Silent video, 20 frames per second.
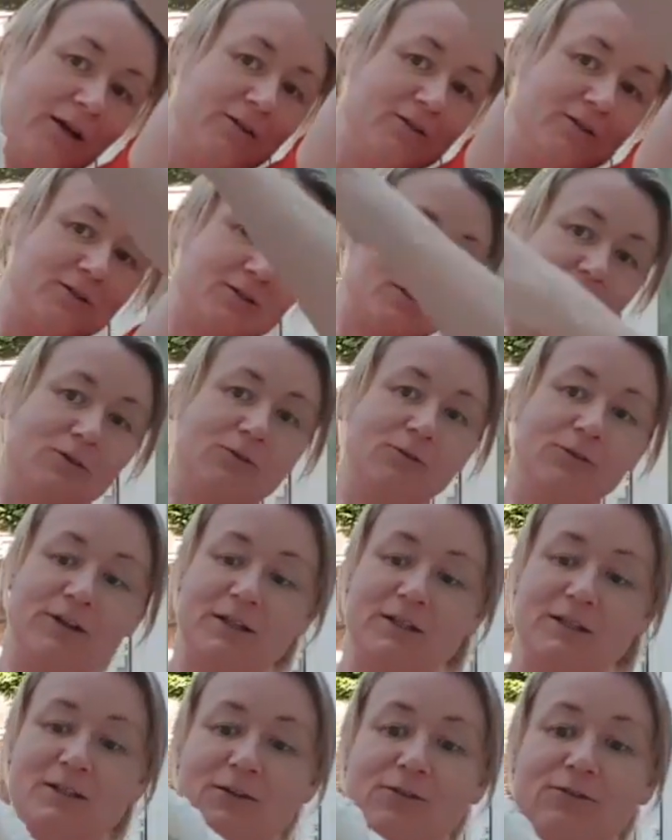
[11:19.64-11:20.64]
So it's got all
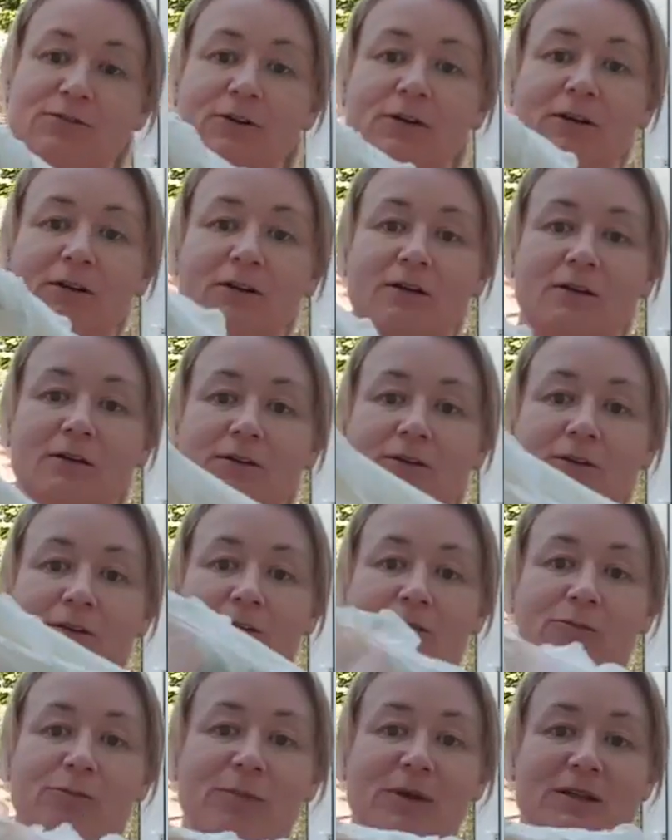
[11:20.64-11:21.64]
these different sort
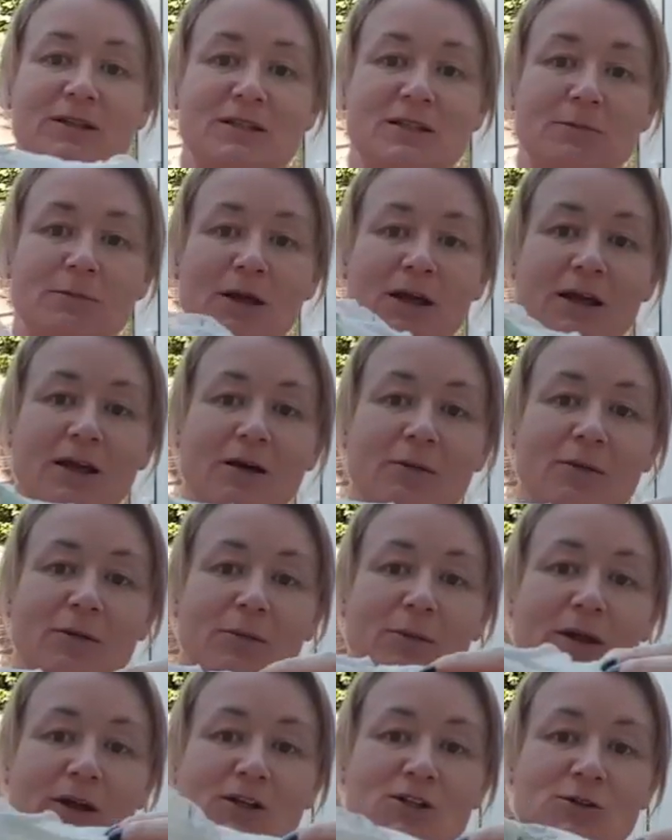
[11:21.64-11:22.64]
of bits that make up the
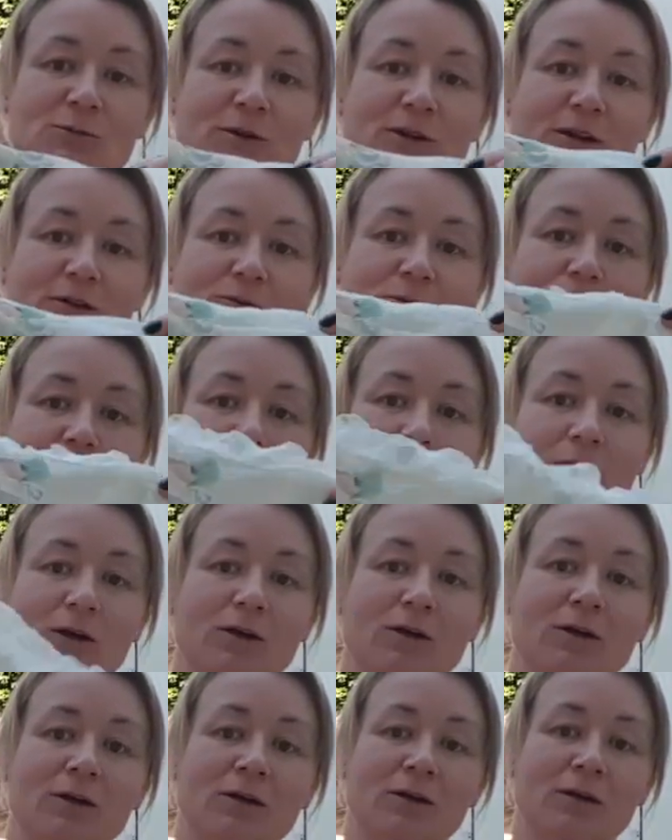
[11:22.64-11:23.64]
picture, but they're all
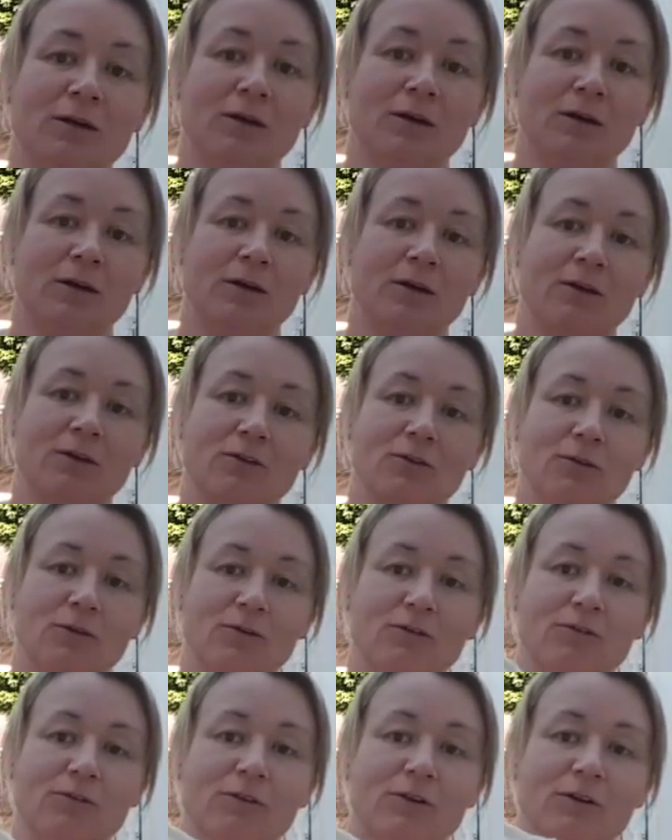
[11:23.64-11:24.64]
sort
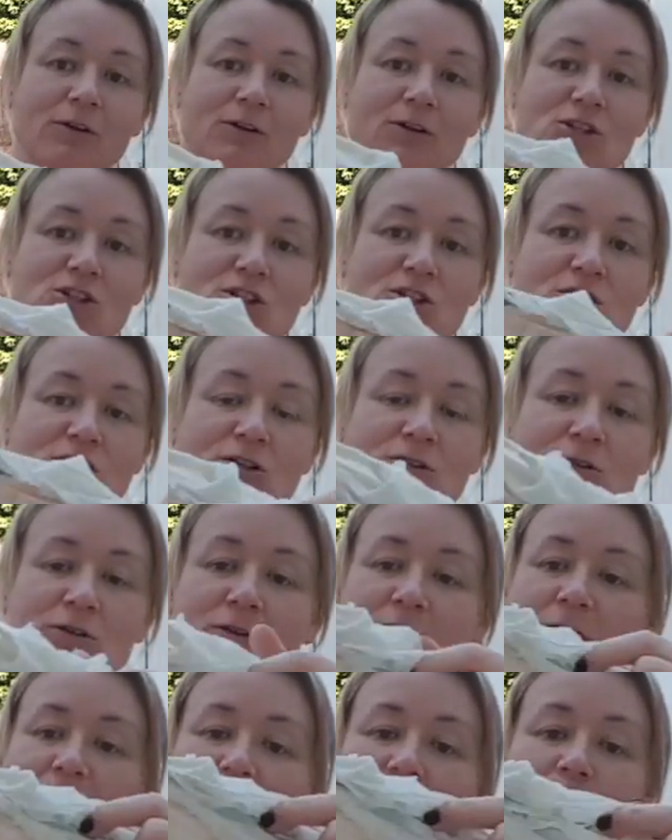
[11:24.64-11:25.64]
of,
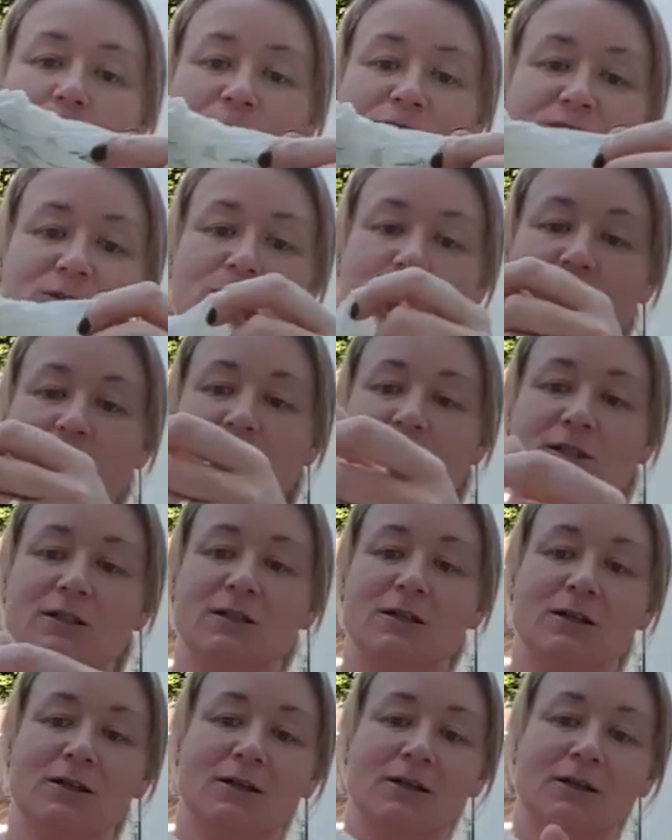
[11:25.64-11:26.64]
I don't know what's the word.
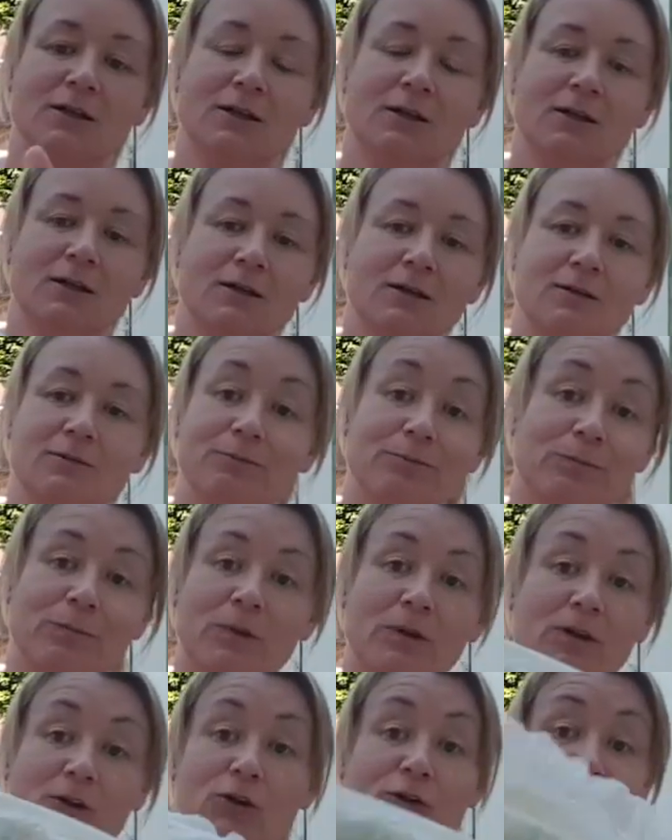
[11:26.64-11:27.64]

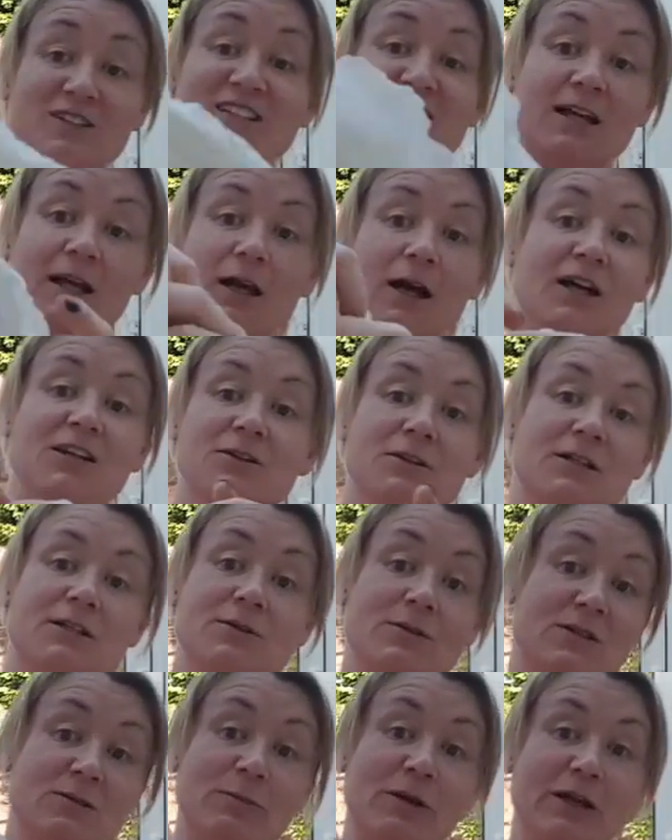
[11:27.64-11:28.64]
You can see, I don't need
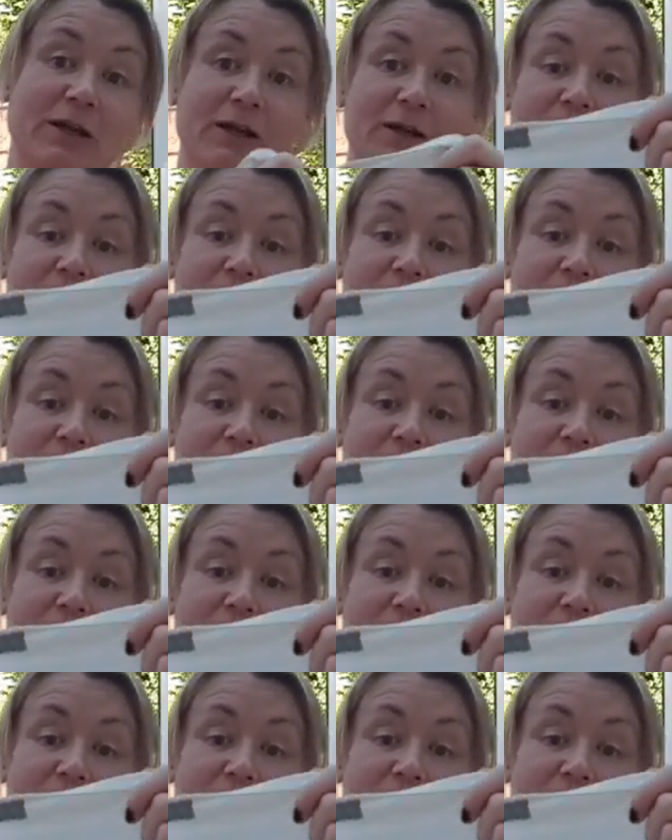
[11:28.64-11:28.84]
to explain